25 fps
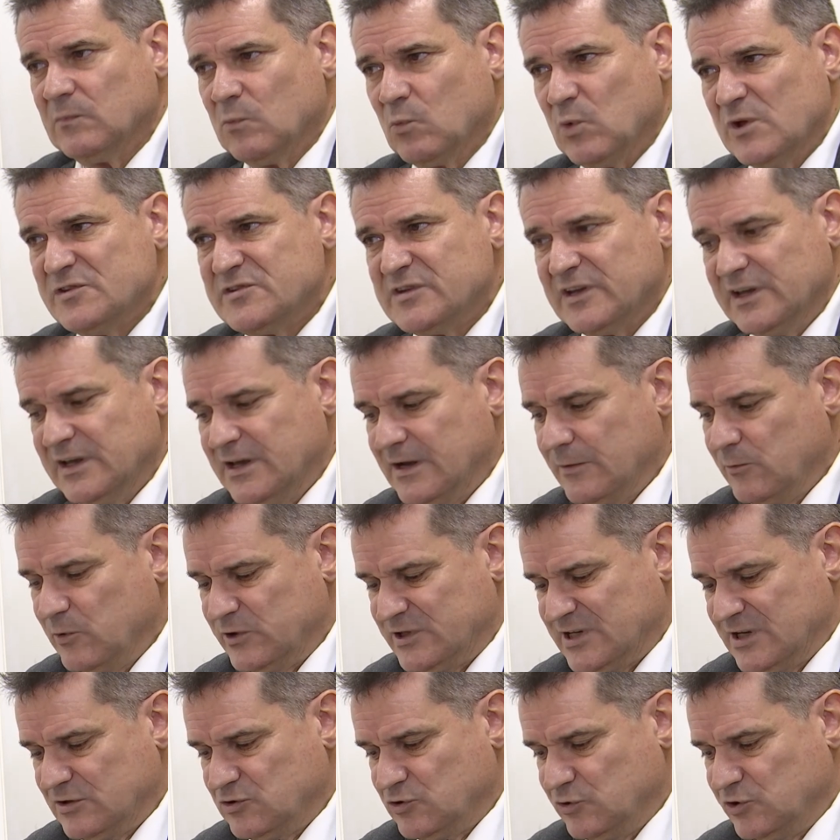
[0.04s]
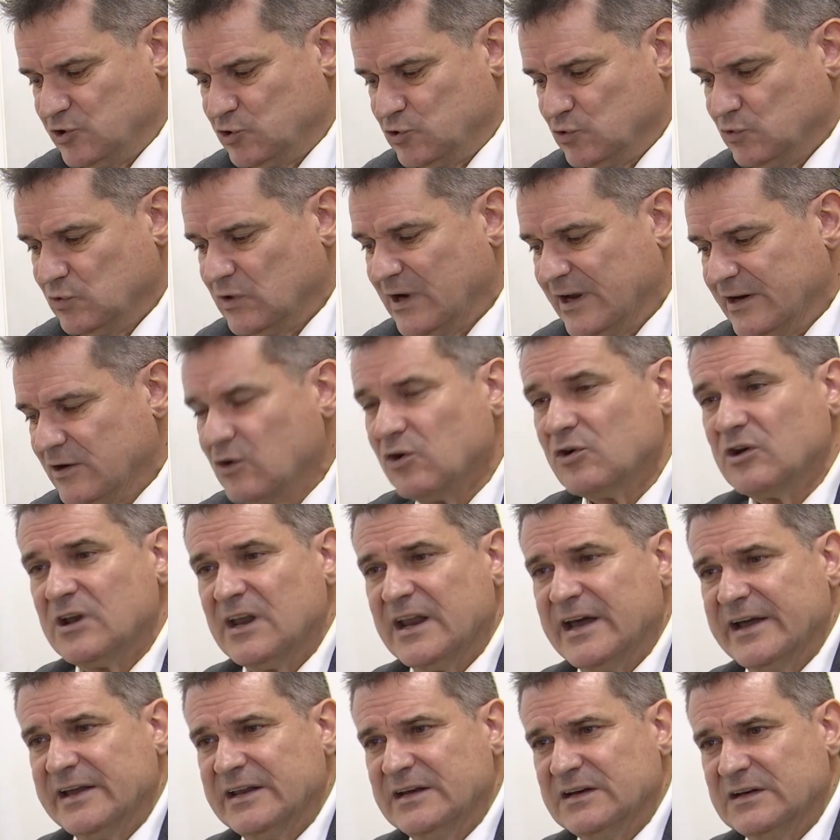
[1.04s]
once a year we tend to issue an
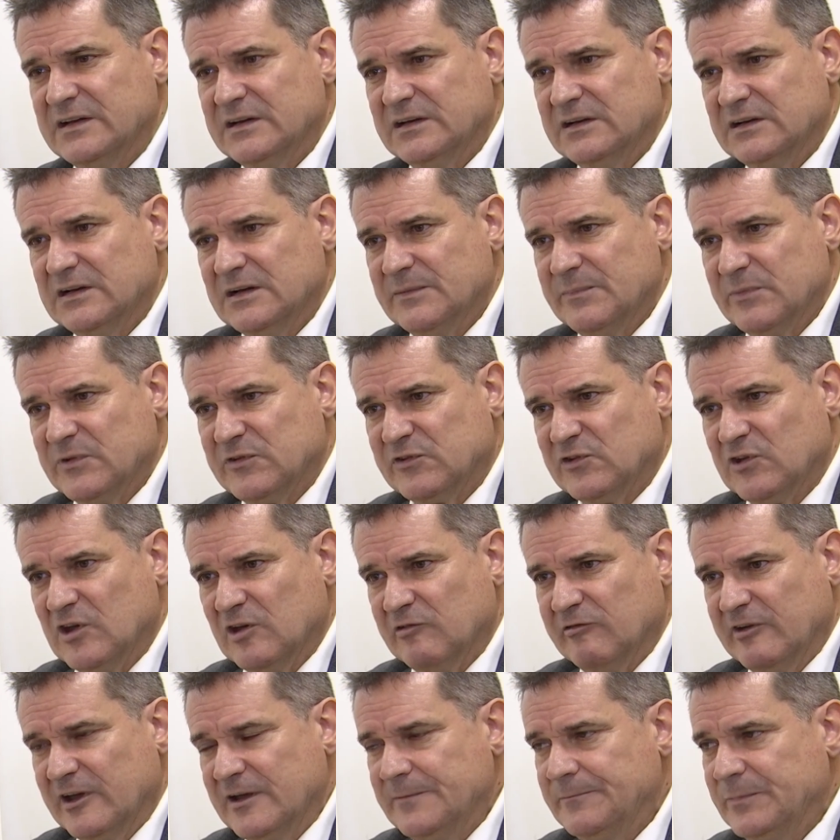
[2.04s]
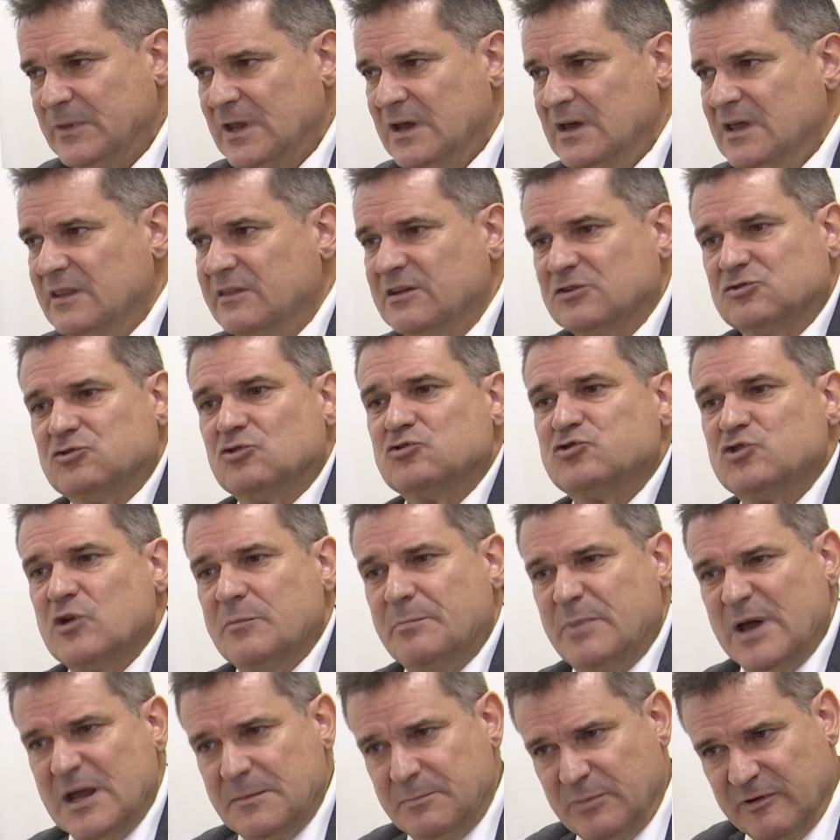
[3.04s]
online survey. There's also a
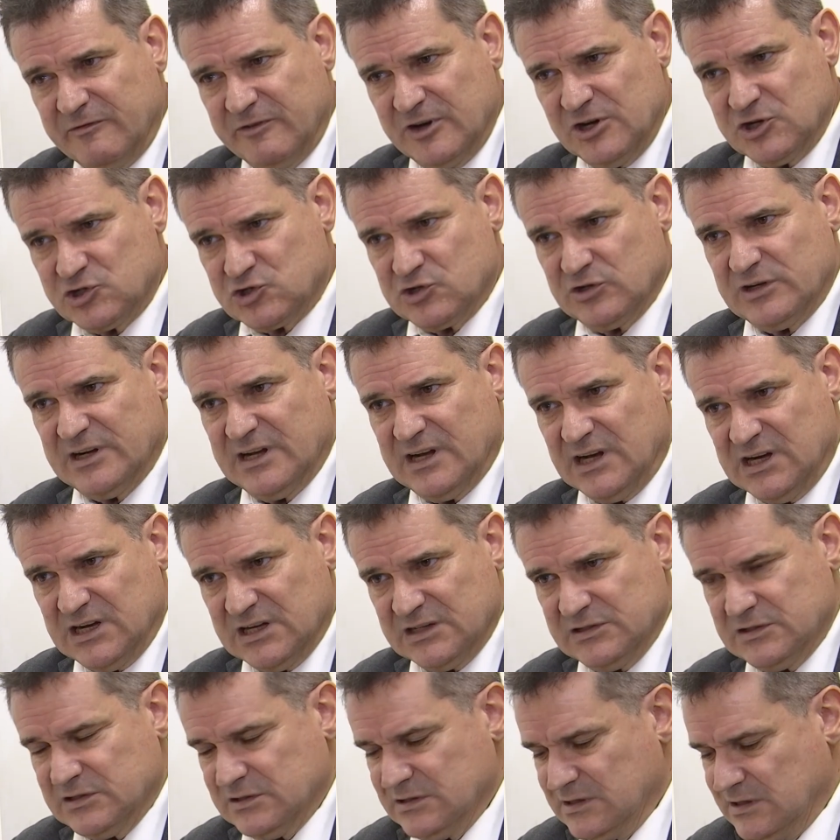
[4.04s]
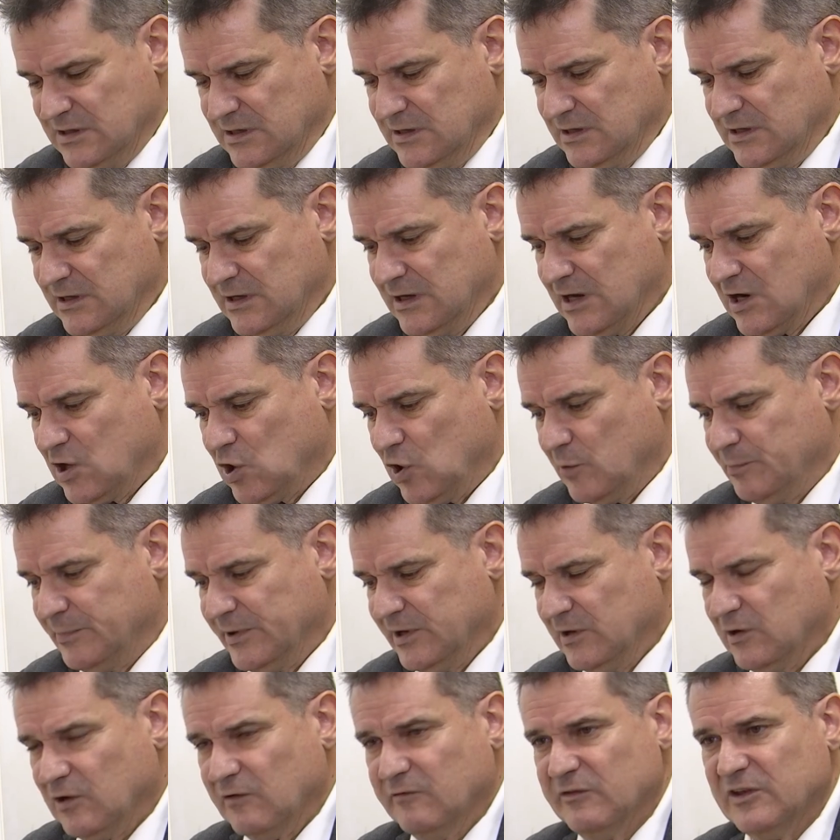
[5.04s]
paper version, a hard
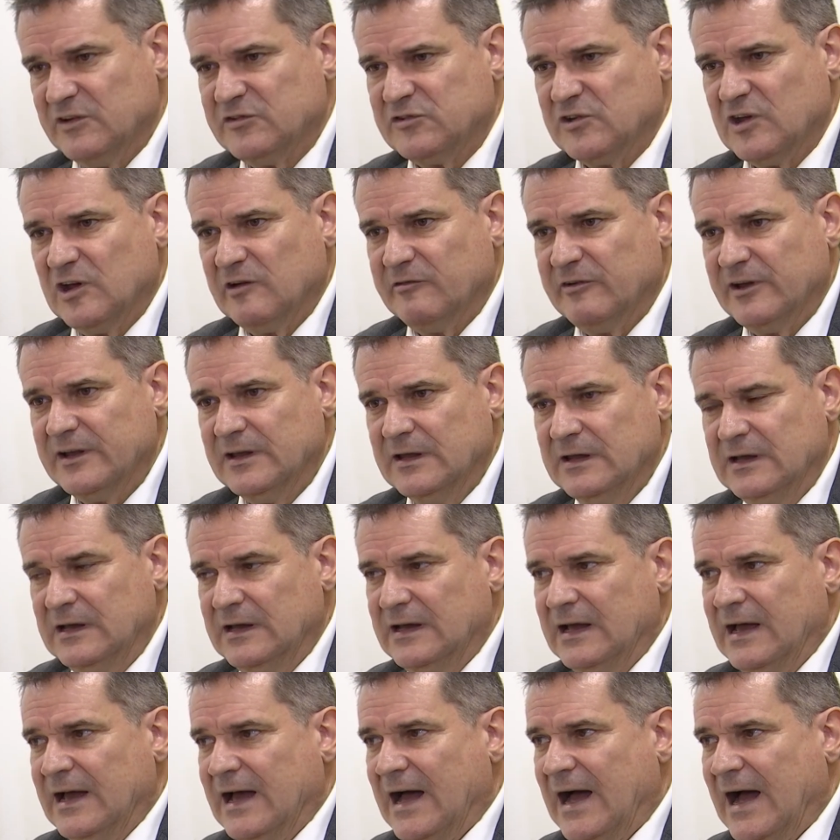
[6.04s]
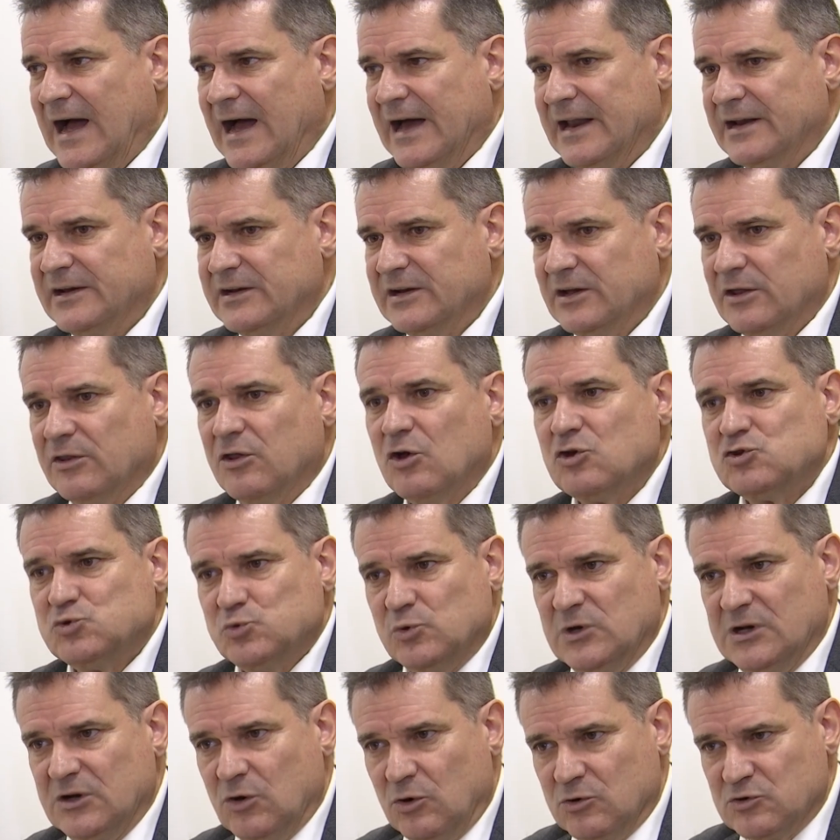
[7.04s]
copy of the survey, and those
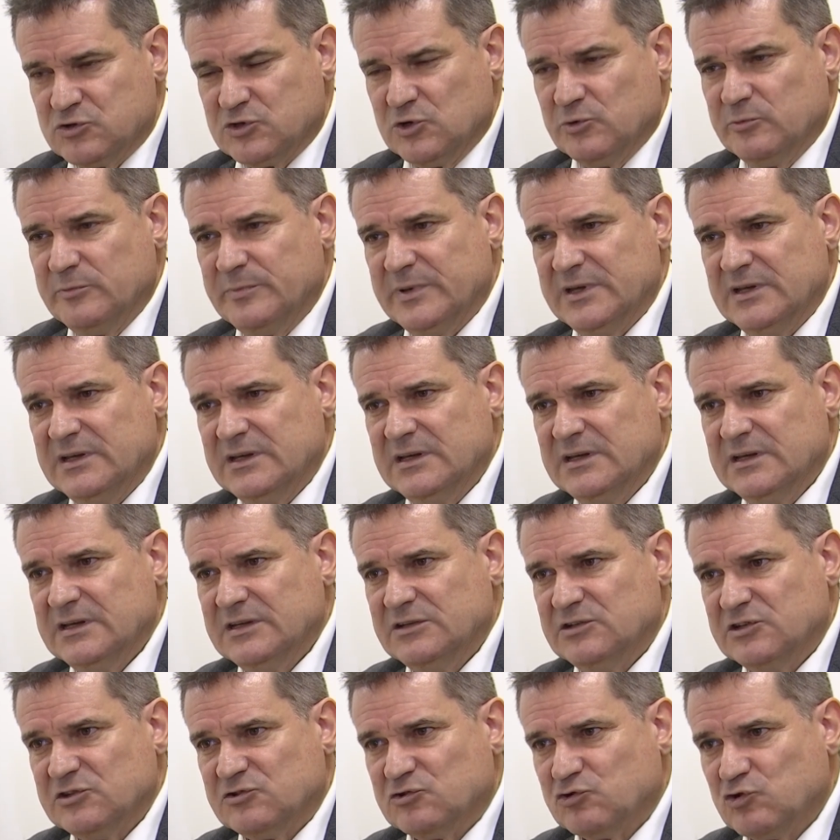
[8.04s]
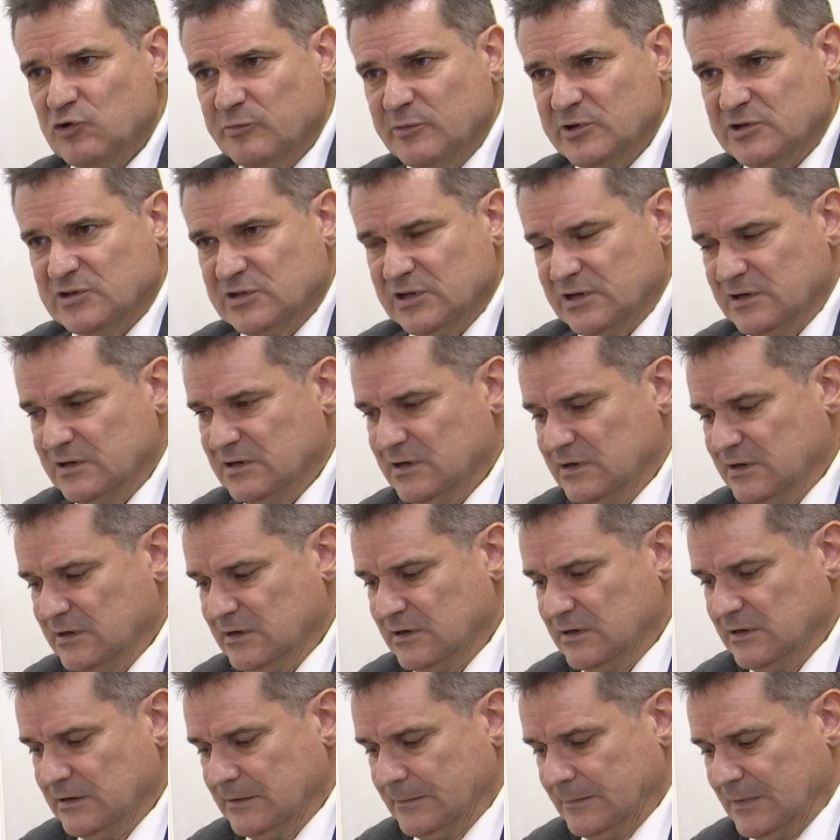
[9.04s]
will also be distributed
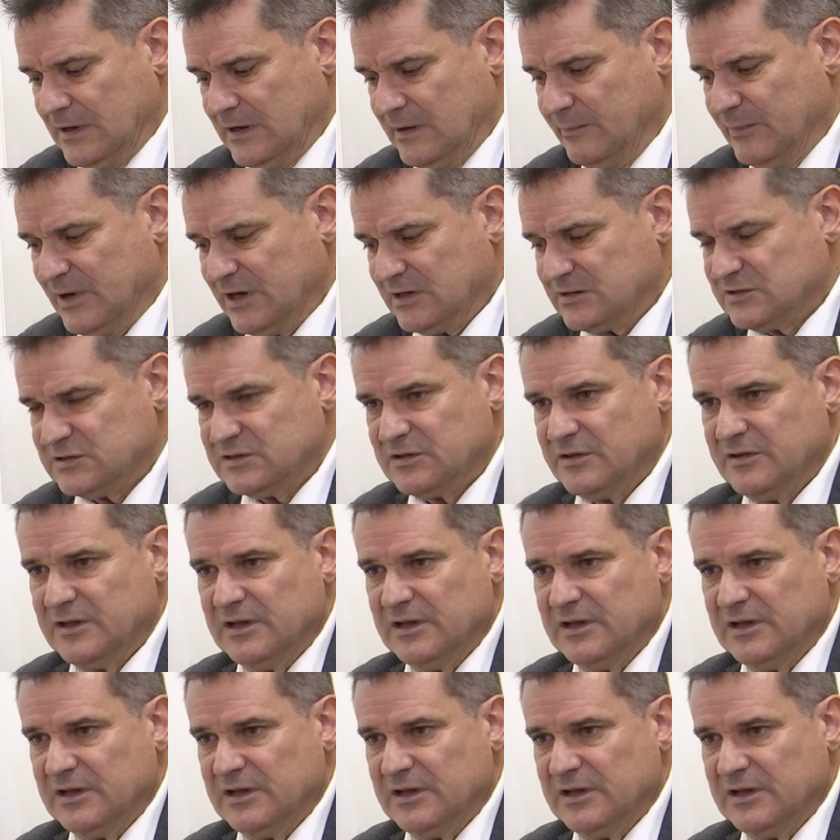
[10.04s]
amongst